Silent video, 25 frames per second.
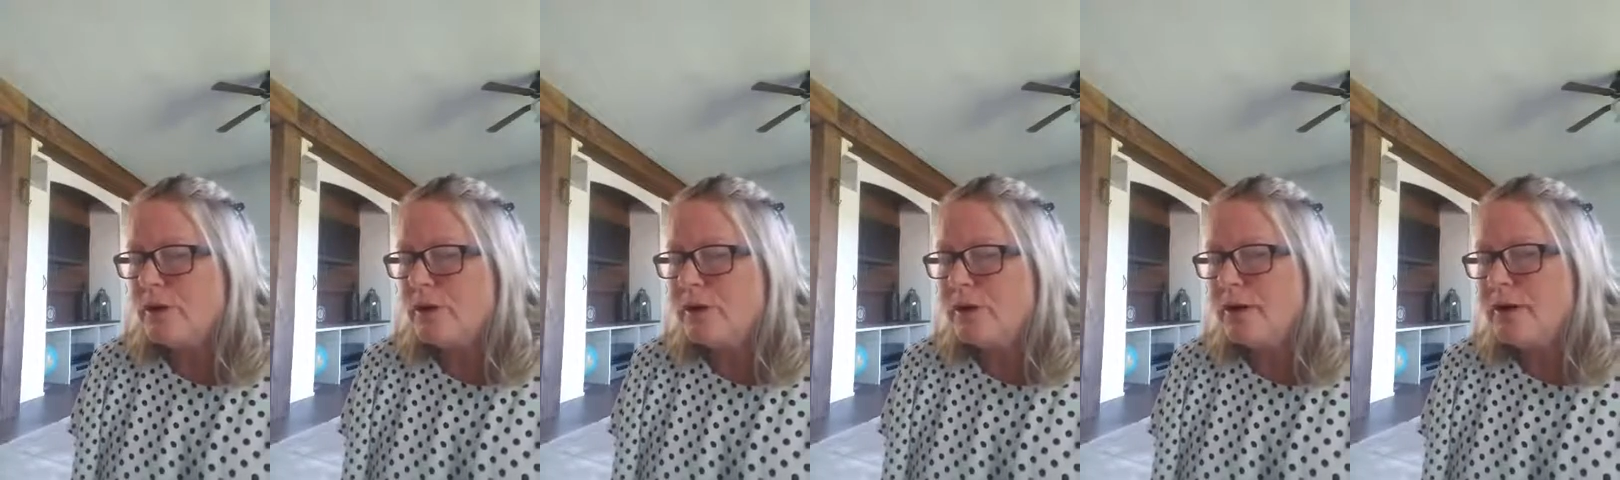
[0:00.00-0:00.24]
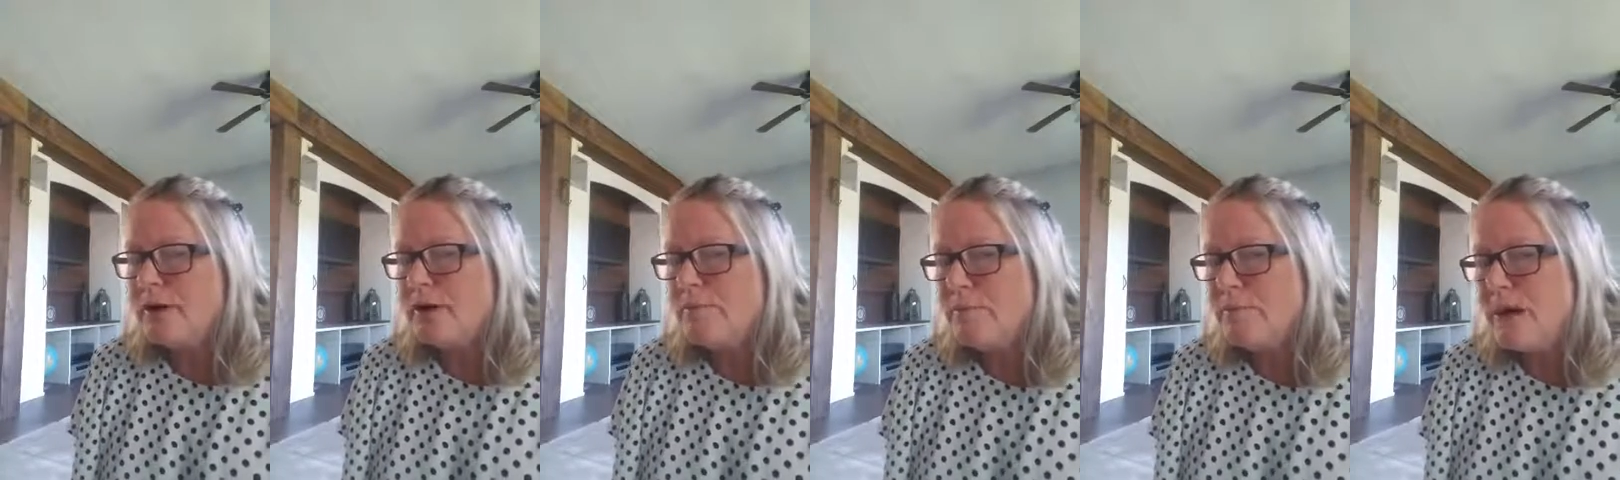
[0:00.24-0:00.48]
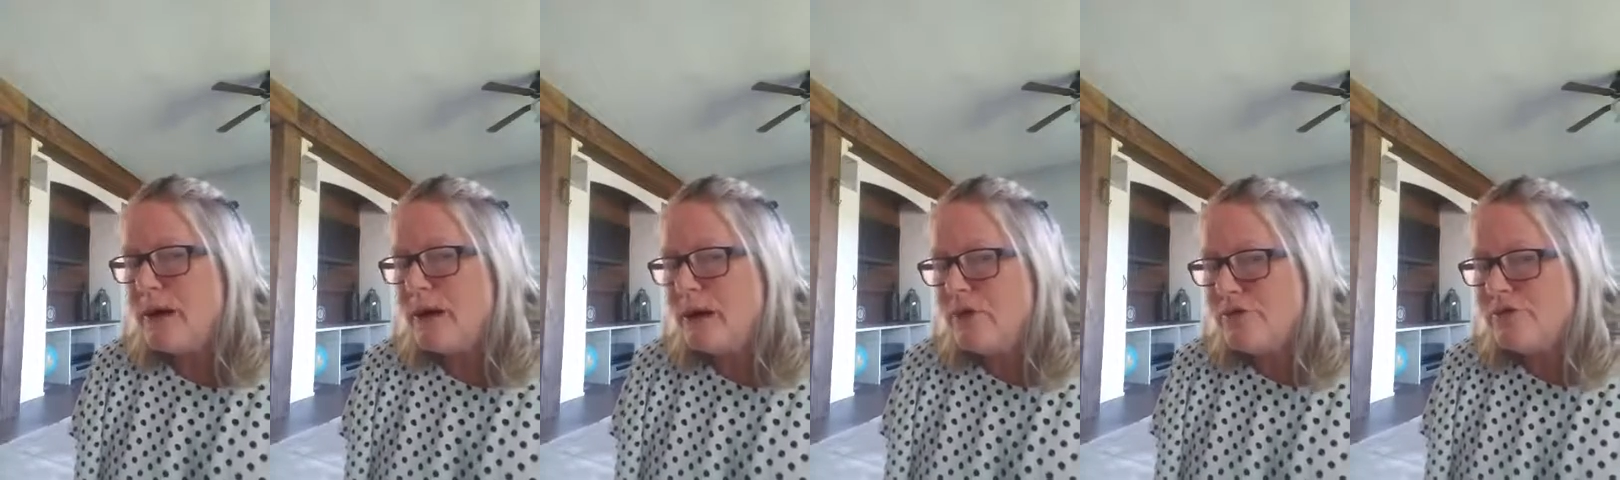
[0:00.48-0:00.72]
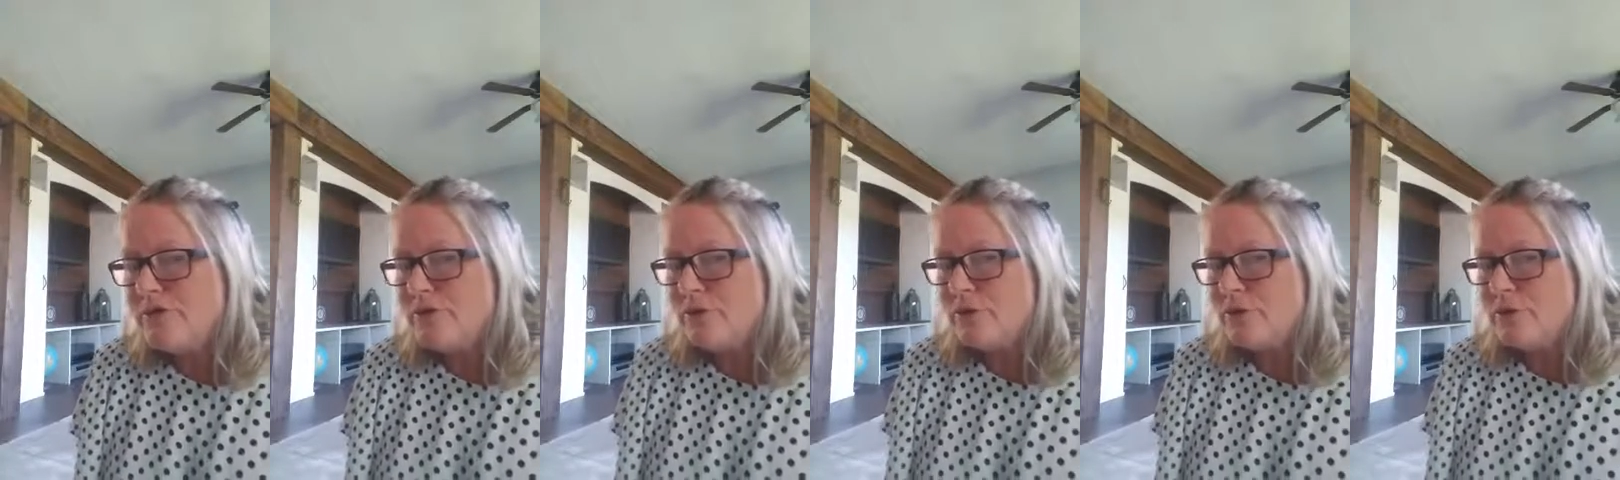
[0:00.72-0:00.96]
He
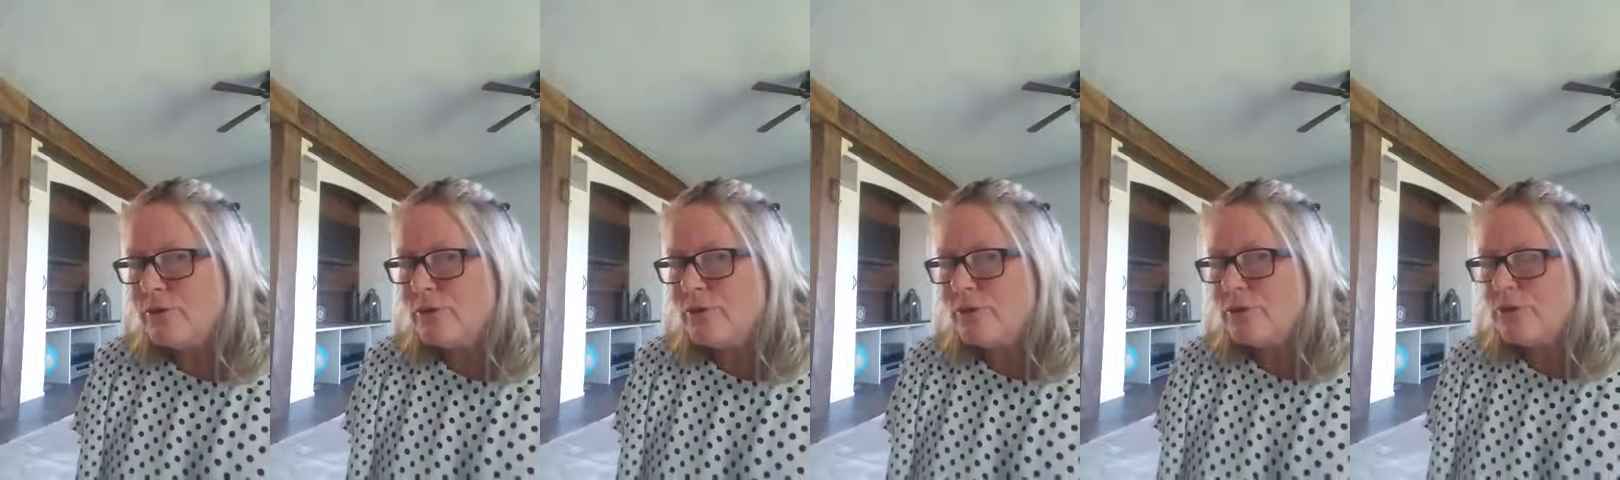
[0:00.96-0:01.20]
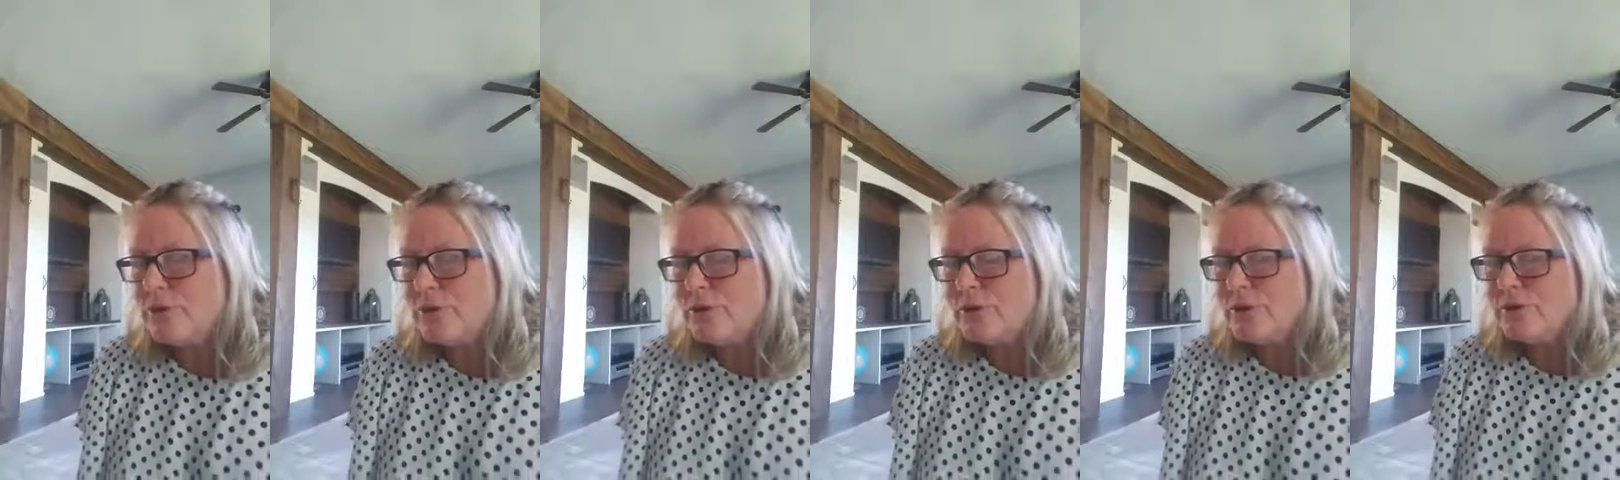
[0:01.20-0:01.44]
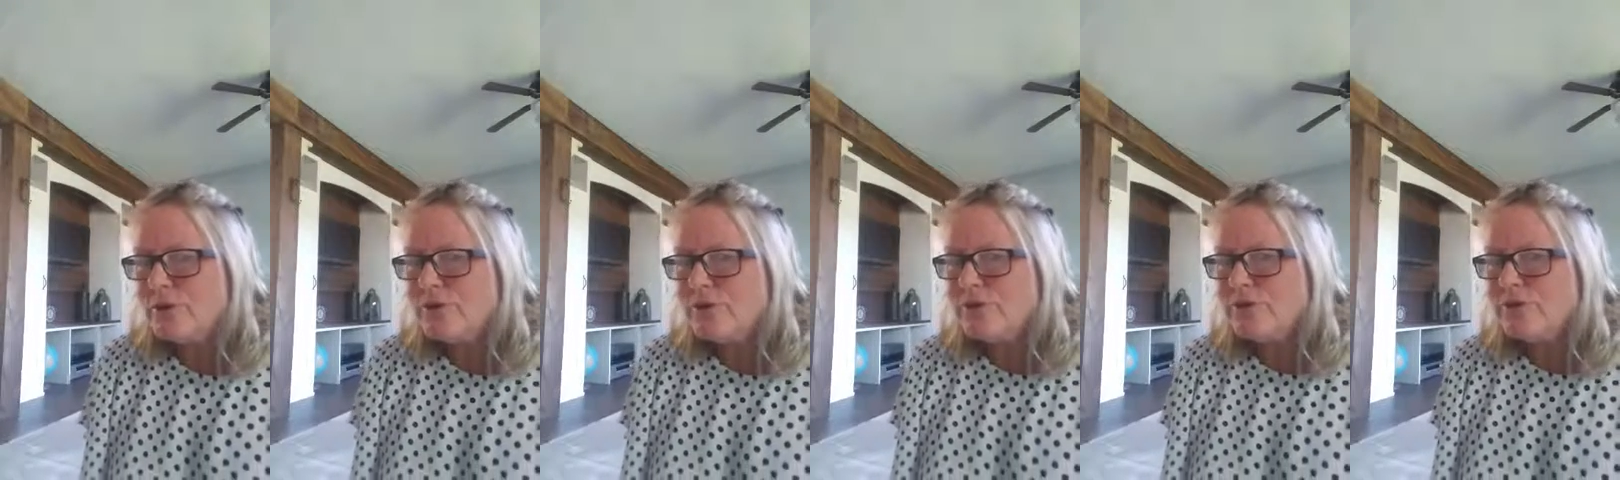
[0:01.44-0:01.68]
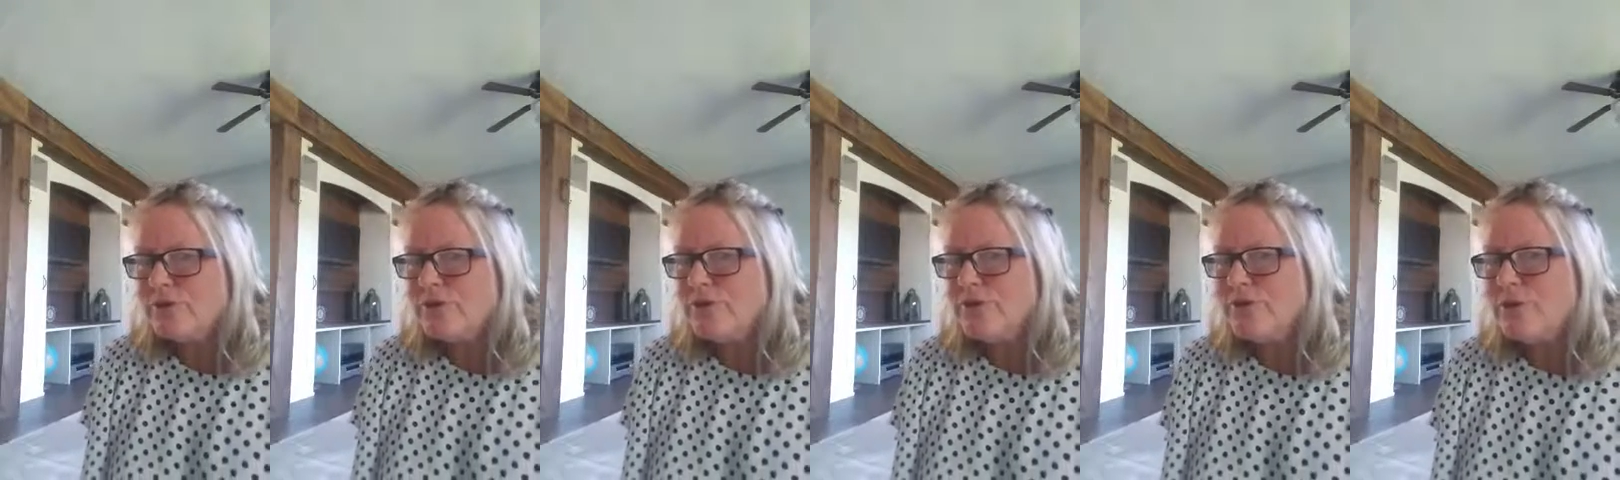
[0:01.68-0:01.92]
made you
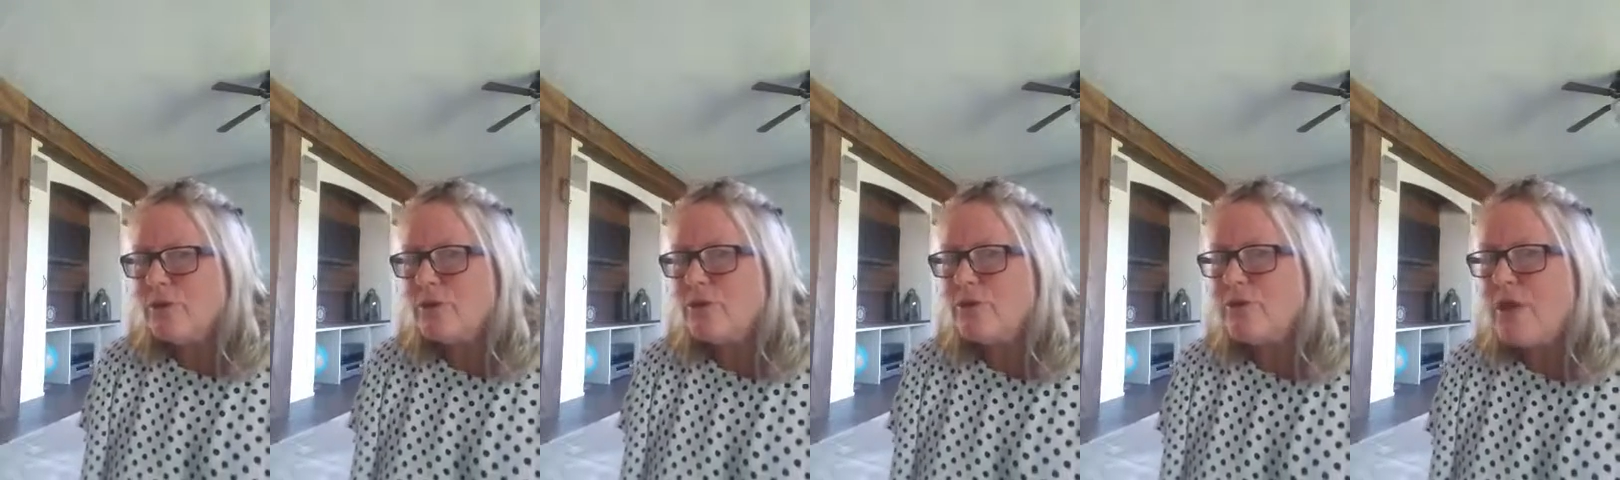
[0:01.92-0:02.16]
so